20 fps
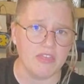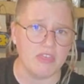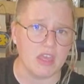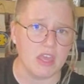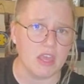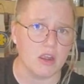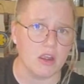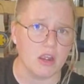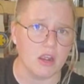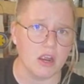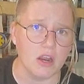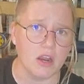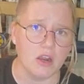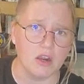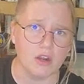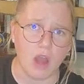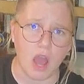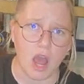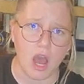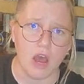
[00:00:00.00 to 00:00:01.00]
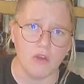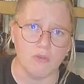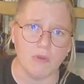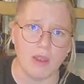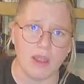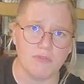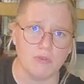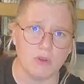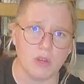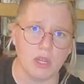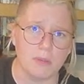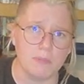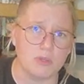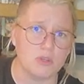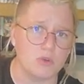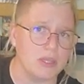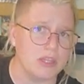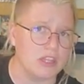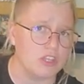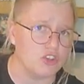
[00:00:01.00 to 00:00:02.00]
think are wavering
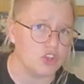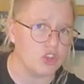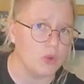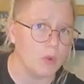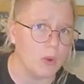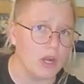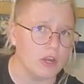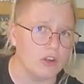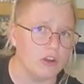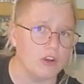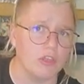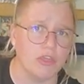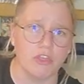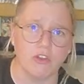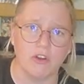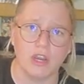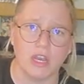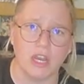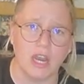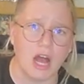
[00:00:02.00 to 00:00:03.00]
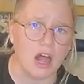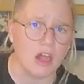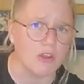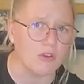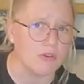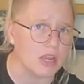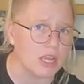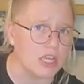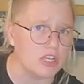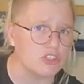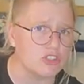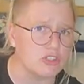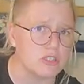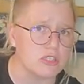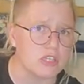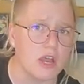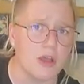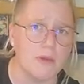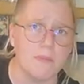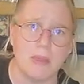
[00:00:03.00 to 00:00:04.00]
between the $230 range or
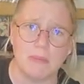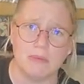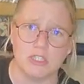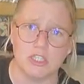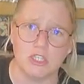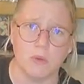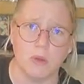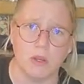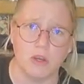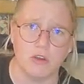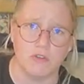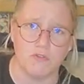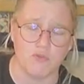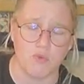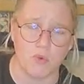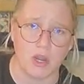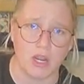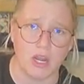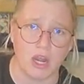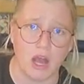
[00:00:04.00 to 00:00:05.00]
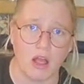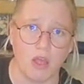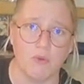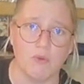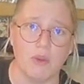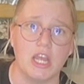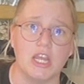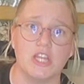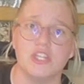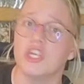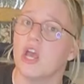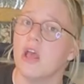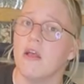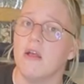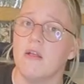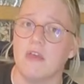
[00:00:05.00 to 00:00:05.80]
so, maybe $240 range.